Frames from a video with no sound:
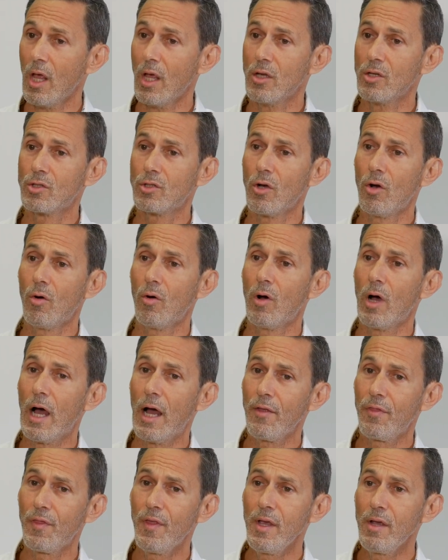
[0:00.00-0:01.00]
So
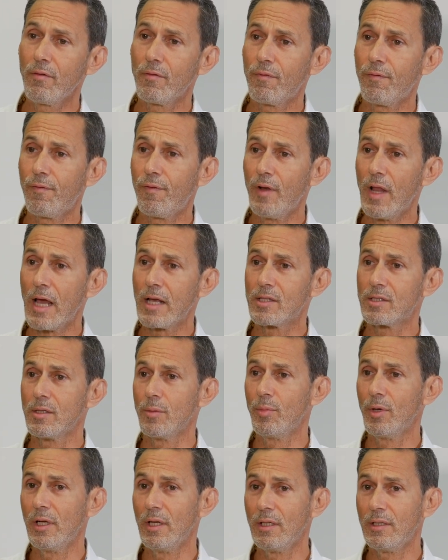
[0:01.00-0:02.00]
I think
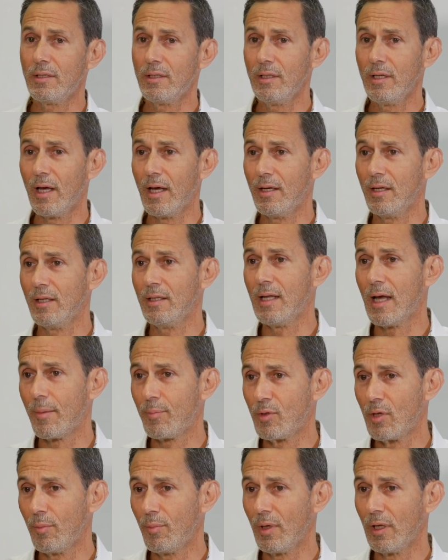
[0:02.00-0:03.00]
flexibility and
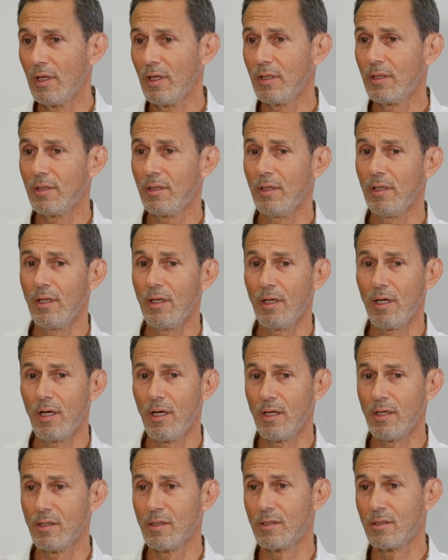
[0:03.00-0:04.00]
adaptability
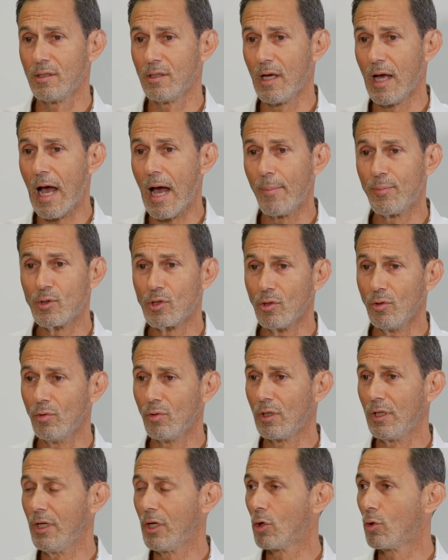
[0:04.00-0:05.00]
is
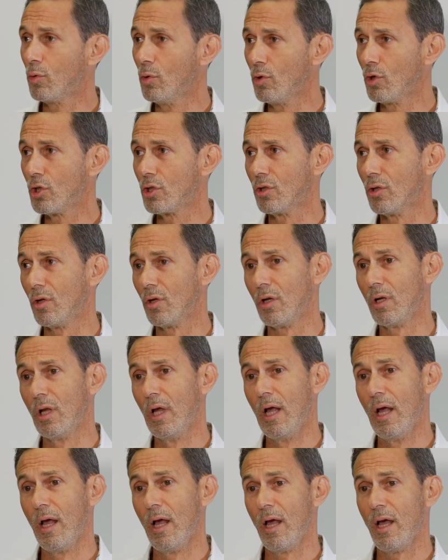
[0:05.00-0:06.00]
absolutely crucial,
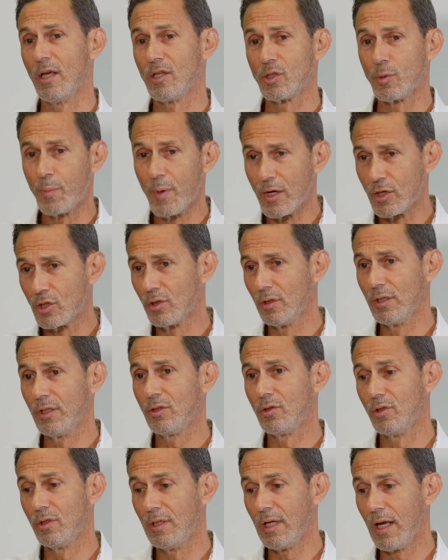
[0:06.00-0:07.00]
especially
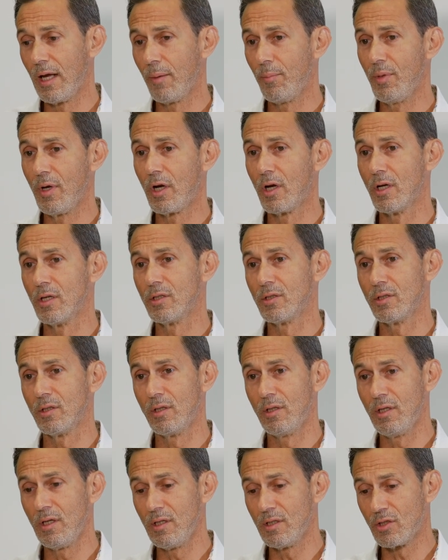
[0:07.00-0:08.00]
today, because
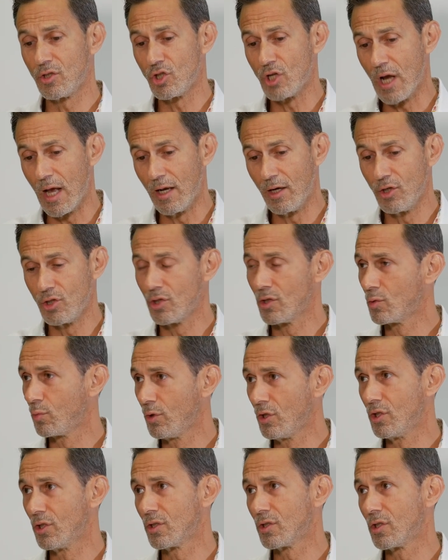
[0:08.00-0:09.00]
these challenges
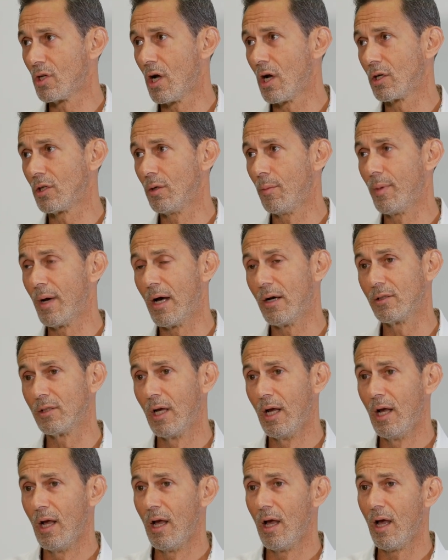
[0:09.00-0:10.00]
we just talked about
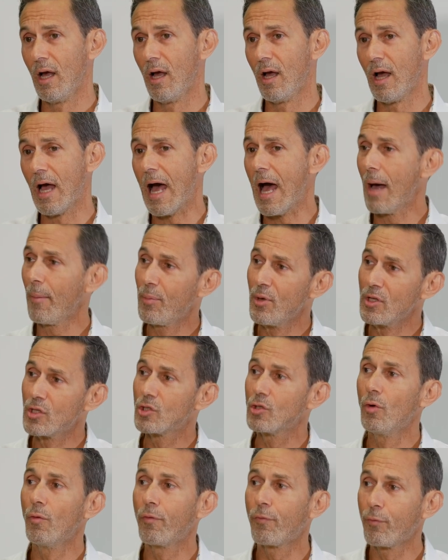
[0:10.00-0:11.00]
happen
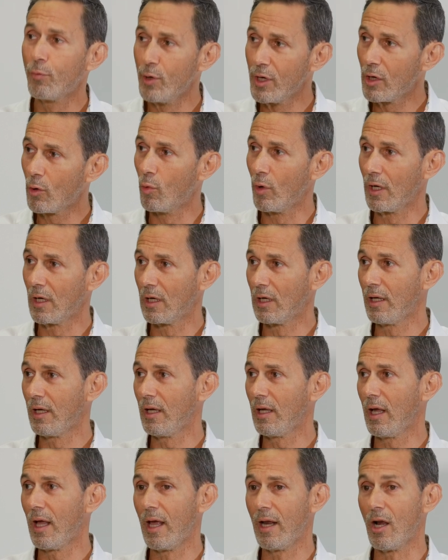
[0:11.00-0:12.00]
so
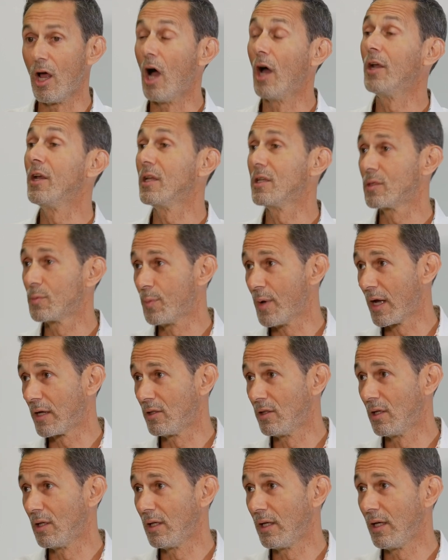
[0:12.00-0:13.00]
frequently and
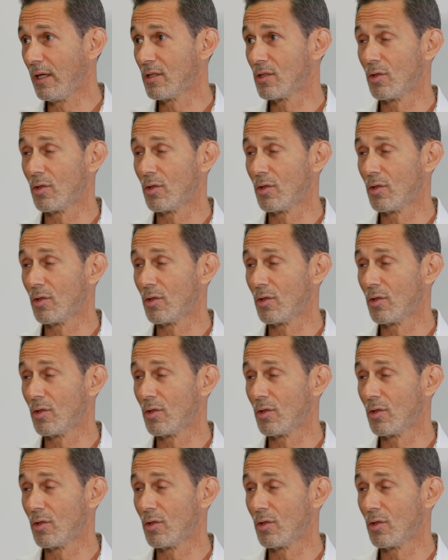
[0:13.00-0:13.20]
unexpectedly.